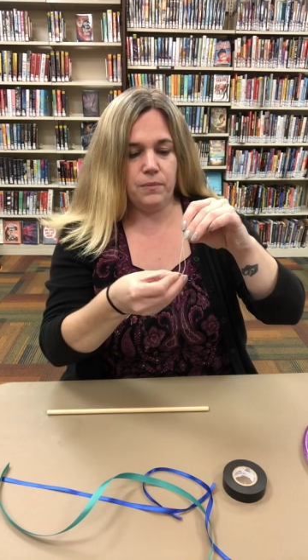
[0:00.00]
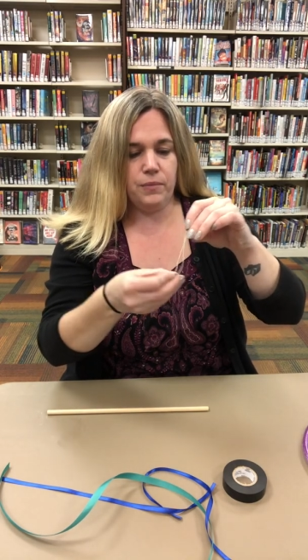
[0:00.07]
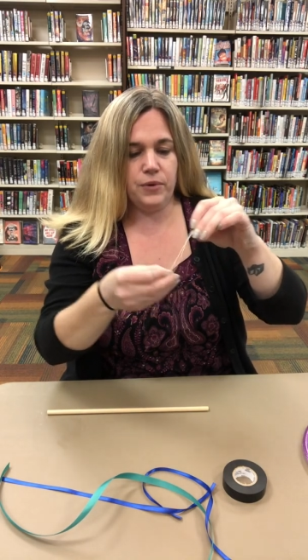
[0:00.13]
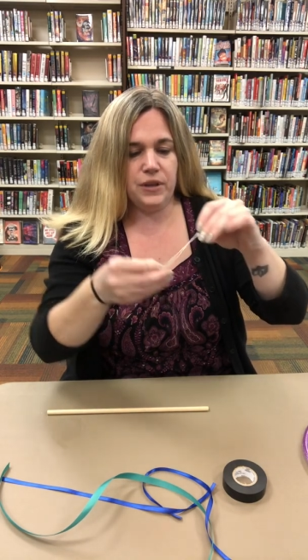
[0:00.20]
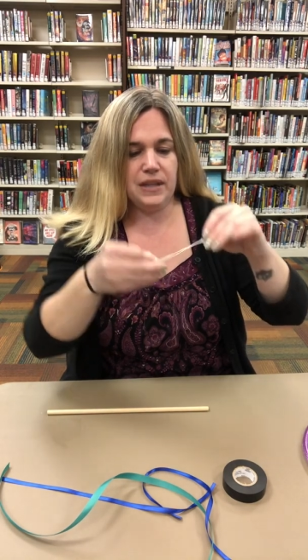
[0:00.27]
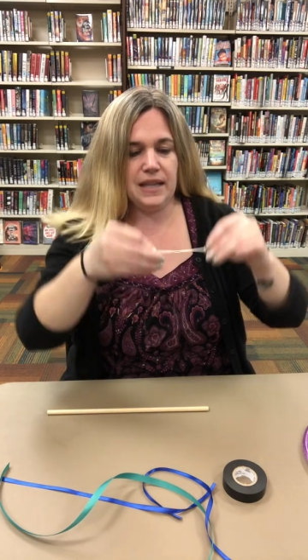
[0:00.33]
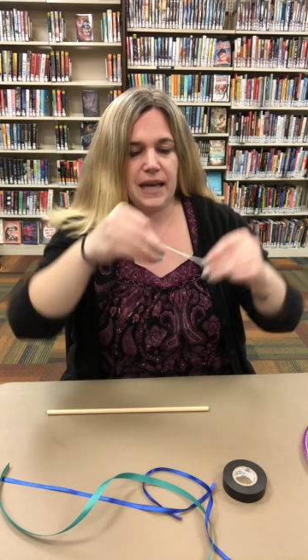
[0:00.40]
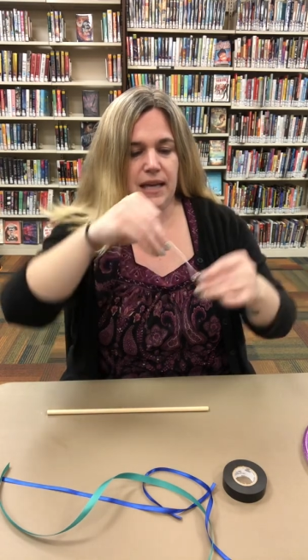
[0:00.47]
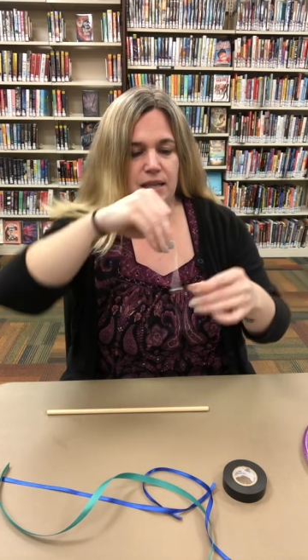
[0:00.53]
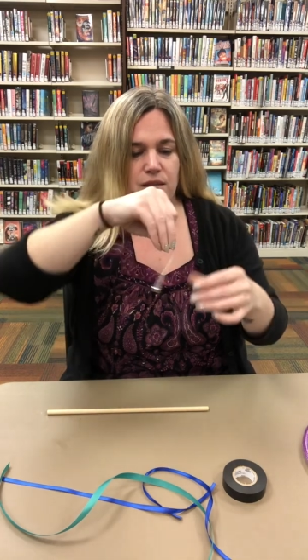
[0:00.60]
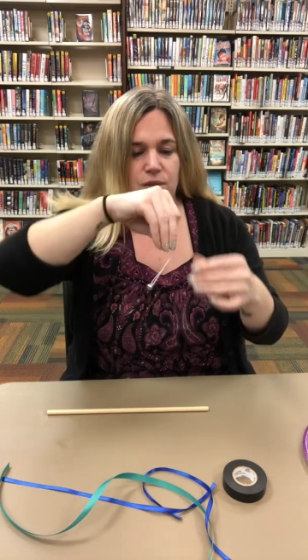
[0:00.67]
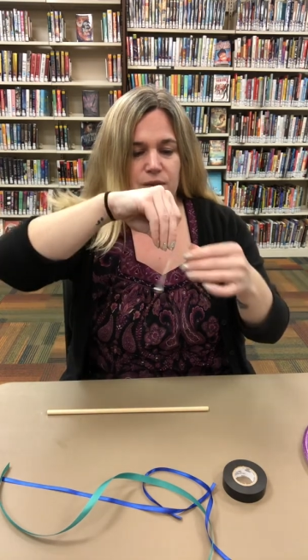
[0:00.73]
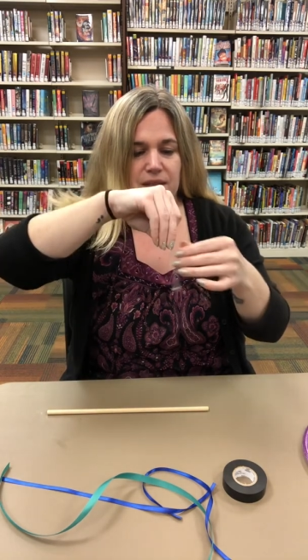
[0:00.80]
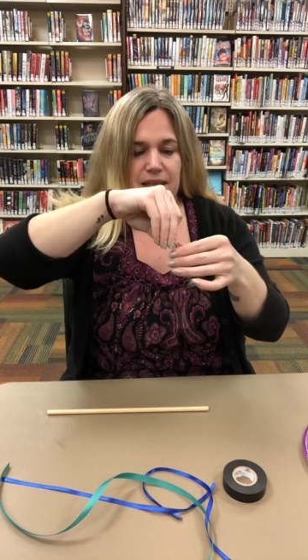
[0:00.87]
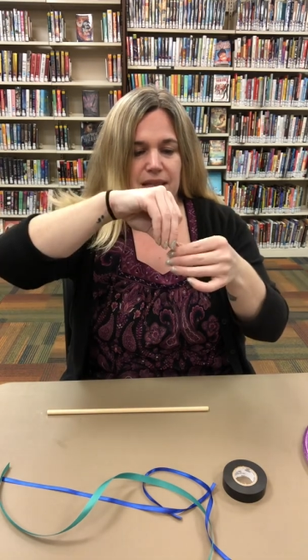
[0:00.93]
put that
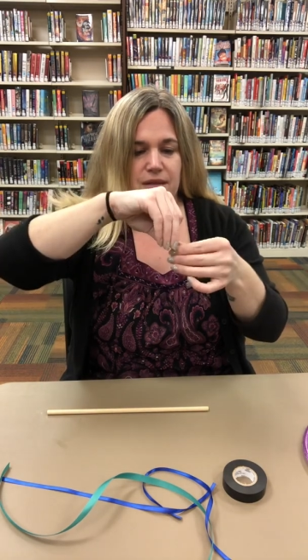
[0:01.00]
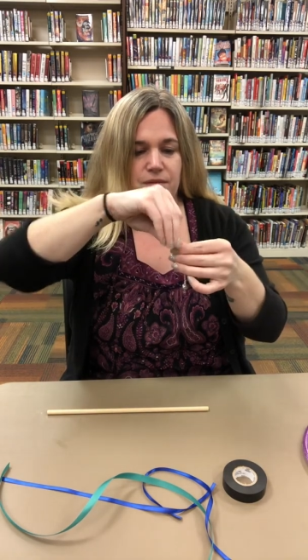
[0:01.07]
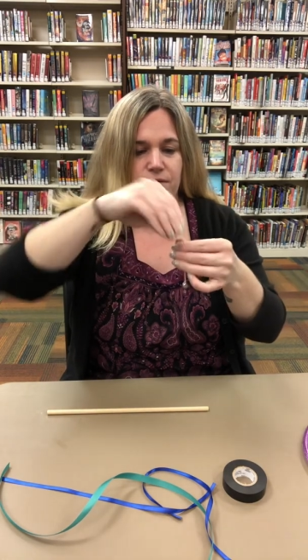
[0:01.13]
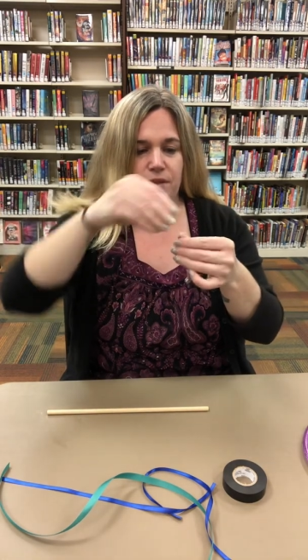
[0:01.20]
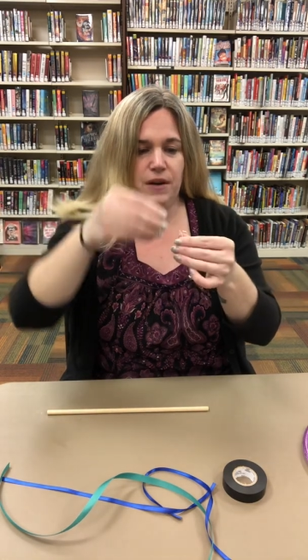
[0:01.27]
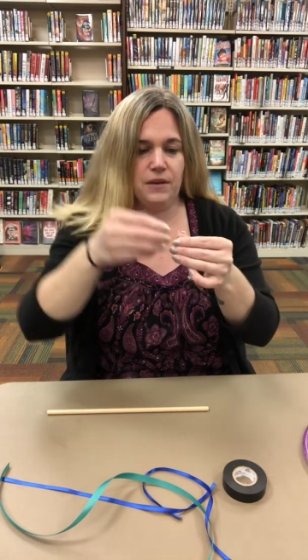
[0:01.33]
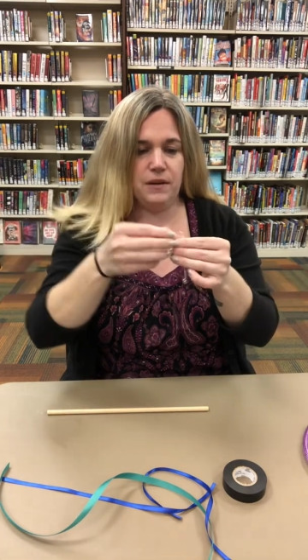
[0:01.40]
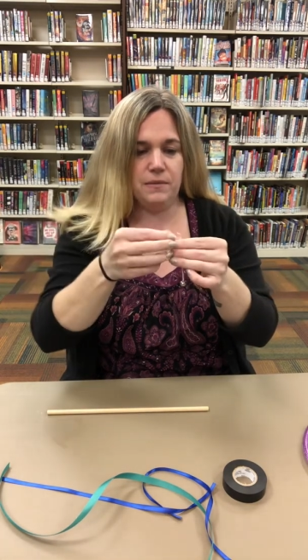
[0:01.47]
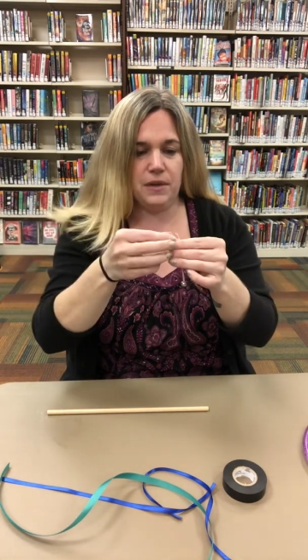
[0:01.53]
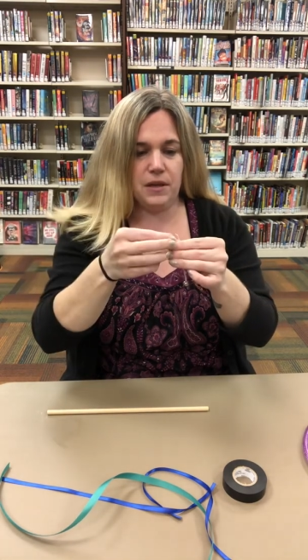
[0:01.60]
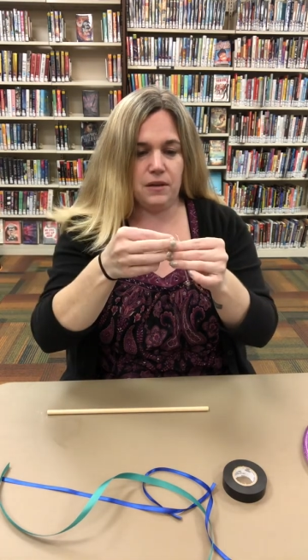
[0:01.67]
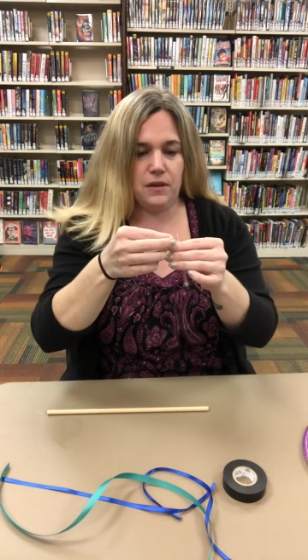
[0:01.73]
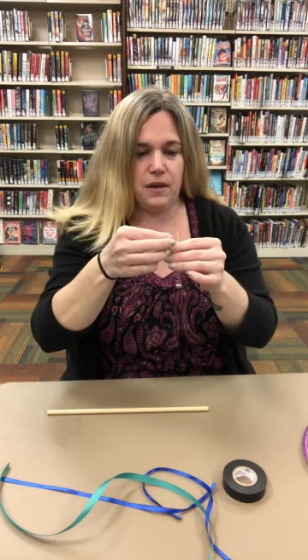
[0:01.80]
so it's at the very middle